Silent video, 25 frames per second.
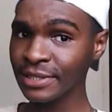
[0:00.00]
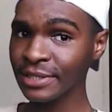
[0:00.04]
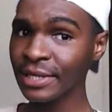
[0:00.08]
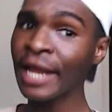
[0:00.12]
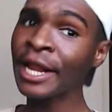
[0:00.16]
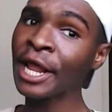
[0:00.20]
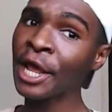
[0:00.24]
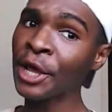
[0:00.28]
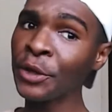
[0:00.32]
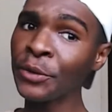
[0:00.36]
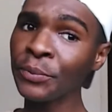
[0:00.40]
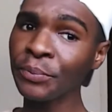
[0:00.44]

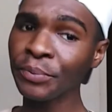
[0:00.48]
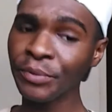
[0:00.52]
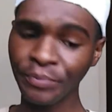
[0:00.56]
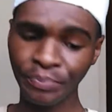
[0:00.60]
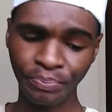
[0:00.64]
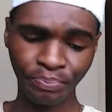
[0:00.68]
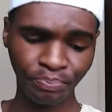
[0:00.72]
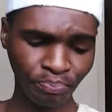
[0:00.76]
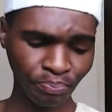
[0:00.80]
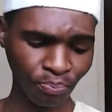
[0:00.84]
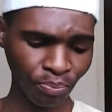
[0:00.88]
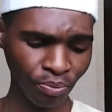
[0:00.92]
And
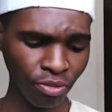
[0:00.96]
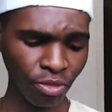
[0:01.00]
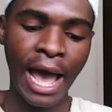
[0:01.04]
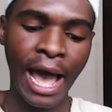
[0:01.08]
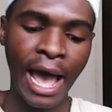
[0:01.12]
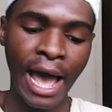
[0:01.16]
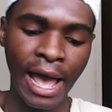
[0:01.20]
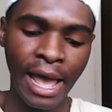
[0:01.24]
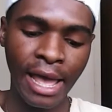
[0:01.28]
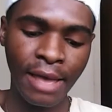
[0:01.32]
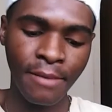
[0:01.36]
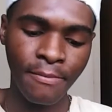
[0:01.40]

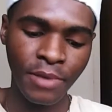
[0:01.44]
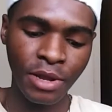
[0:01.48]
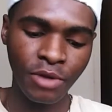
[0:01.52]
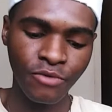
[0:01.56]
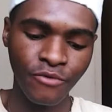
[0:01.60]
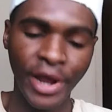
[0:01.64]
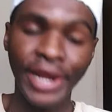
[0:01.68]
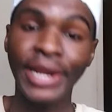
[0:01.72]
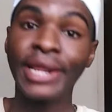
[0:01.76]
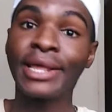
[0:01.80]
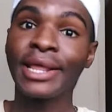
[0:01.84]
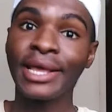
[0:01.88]
I've been
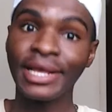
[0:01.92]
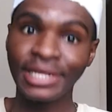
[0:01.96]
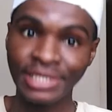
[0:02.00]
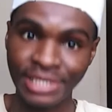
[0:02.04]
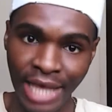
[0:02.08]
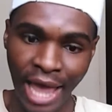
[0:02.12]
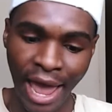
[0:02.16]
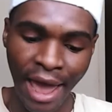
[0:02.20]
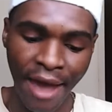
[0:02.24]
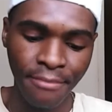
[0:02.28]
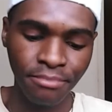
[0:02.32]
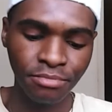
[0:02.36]
writing
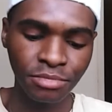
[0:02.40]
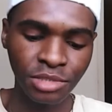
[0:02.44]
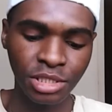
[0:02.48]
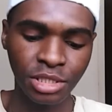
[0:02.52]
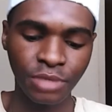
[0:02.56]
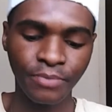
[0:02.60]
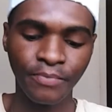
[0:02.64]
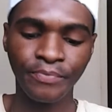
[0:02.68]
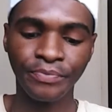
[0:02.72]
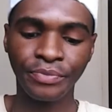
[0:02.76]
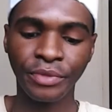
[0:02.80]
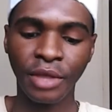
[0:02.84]
exams.
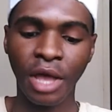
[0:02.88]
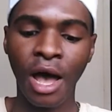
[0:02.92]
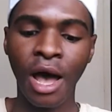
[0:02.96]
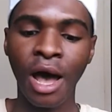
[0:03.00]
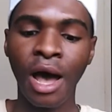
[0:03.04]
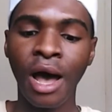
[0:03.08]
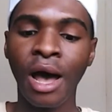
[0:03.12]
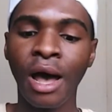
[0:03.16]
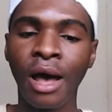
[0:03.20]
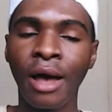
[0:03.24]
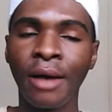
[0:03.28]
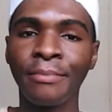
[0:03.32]

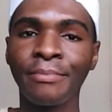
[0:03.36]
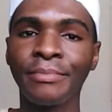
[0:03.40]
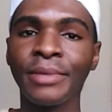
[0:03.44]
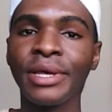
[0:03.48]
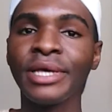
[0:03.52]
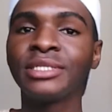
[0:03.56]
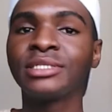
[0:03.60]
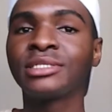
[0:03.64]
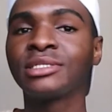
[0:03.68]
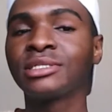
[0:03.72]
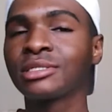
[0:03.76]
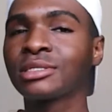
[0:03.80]

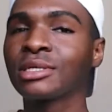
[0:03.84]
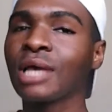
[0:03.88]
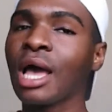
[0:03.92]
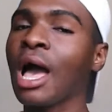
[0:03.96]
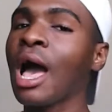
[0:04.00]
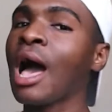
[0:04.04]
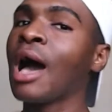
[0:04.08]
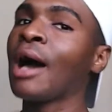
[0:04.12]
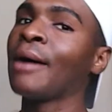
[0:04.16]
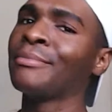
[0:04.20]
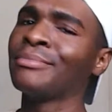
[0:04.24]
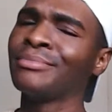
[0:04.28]
It's
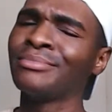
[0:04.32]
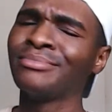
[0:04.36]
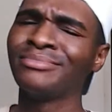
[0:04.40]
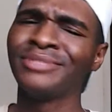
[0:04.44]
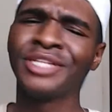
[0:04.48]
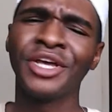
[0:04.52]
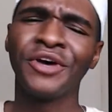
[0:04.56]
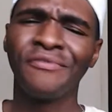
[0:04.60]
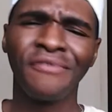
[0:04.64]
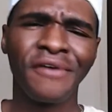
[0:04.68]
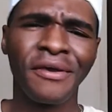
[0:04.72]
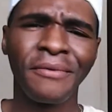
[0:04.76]

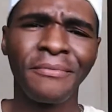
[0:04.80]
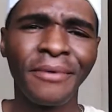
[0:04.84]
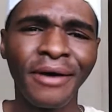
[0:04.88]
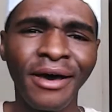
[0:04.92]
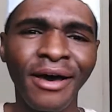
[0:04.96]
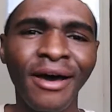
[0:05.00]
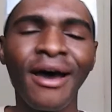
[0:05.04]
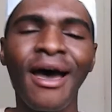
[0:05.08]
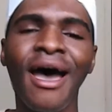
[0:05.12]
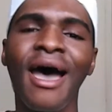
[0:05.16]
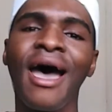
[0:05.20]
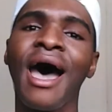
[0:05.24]

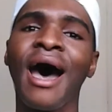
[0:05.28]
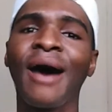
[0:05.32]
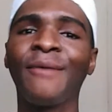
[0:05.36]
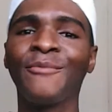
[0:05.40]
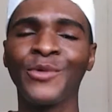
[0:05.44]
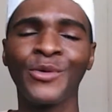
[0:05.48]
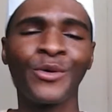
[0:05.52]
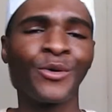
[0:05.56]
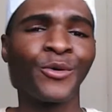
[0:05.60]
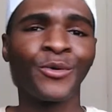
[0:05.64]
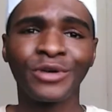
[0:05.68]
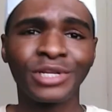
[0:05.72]
November,
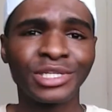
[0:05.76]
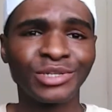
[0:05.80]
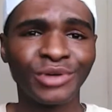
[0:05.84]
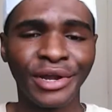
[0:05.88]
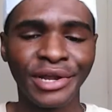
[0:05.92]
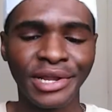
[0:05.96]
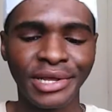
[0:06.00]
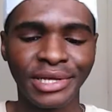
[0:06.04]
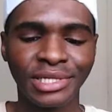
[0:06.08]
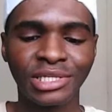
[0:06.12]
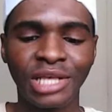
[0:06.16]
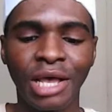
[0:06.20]
we always
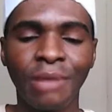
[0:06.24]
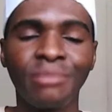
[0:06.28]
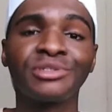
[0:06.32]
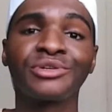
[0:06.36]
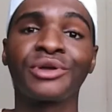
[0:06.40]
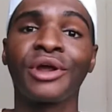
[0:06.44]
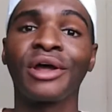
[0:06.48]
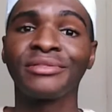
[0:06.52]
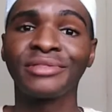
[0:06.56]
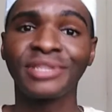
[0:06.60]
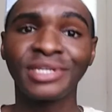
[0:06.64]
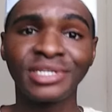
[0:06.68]
write exams
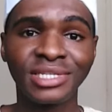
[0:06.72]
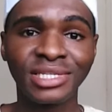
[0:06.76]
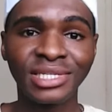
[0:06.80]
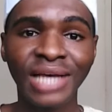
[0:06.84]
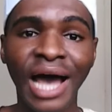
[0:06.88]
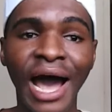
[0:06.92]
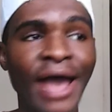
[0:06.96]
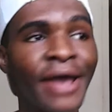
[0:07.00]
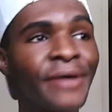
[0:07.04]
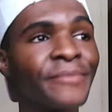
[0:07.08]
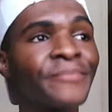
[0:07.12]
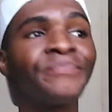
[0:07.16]
around this
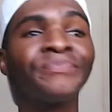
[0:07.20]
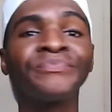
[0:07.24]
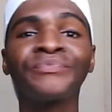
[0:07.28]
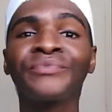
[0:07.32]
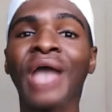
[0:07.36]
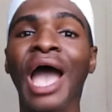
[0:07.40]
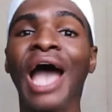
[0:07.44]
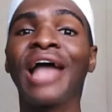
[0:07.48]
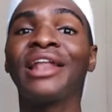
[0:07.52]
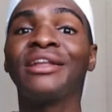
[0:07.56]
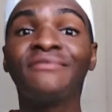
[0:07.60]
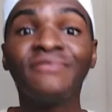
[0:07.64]
time.
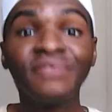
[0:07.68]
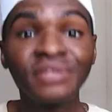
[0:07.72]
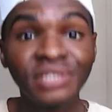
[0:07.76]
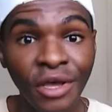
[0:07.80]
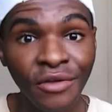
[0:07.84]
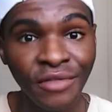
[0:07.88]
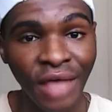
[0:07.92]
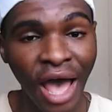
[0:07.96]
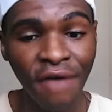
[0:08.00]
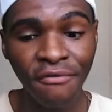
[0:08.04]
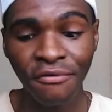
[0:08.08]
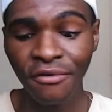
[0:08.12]
I live in
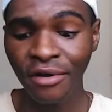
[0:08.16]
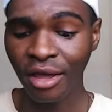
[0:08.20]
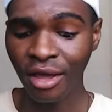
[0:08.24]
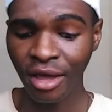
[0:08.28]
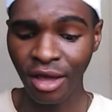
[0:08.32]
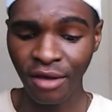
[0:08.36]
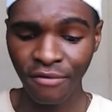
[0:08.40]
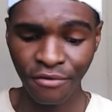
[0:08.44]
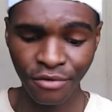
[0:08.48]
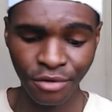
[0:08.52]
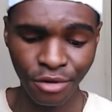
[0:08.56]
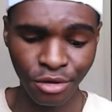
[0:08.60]
South
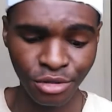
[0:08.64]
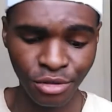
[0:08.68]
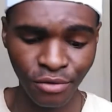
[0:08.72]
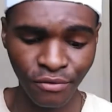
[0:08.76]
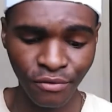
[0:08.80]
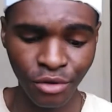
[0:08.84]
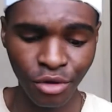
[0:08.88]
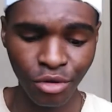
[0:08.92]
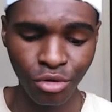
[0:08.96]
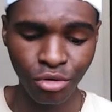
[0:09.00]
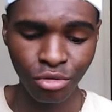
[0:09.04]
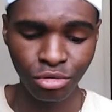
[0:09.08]
Africa, for those of
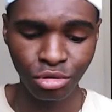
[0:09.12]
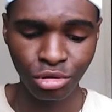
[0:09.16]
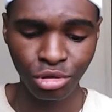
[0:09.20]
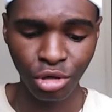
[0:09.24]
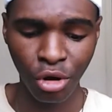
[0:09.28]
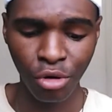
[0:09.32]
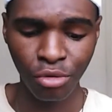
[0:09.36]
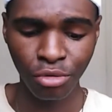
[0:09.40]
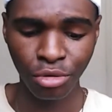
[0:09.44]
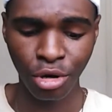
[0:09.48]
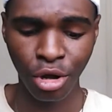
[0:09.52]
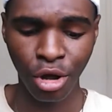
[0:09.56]
you who
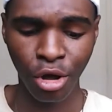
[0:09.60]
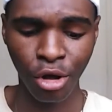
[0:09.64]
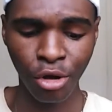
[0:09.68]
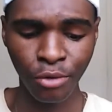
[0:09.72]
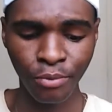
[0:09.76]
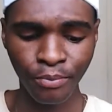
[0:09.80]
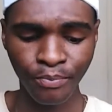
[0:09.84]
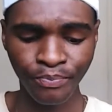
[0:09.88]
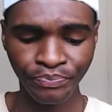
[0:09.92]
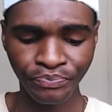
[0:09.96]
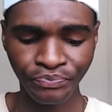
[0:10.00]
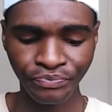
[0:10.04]
don't
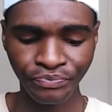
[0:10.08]
know.